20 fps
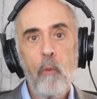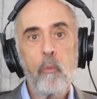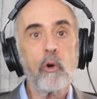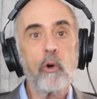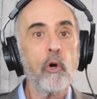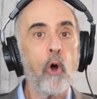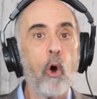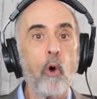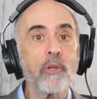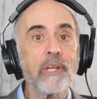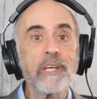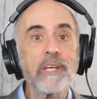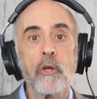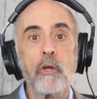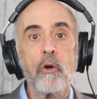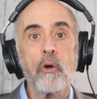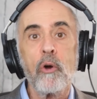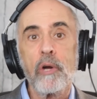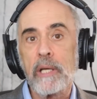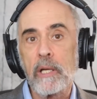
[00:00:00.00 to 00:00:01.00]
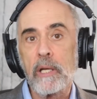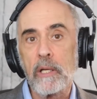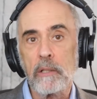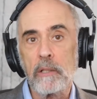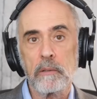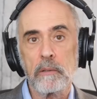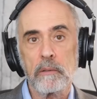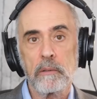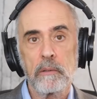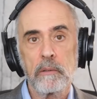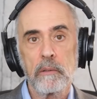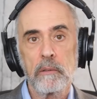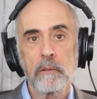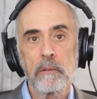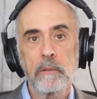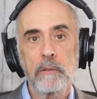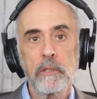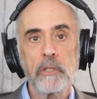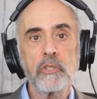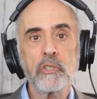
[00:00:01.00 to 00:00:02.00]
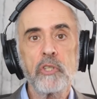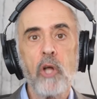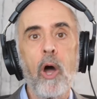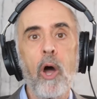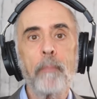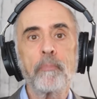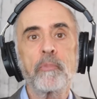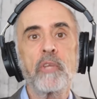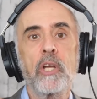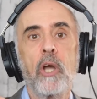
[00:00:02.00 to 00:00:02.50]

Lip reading: we're only doing it to stop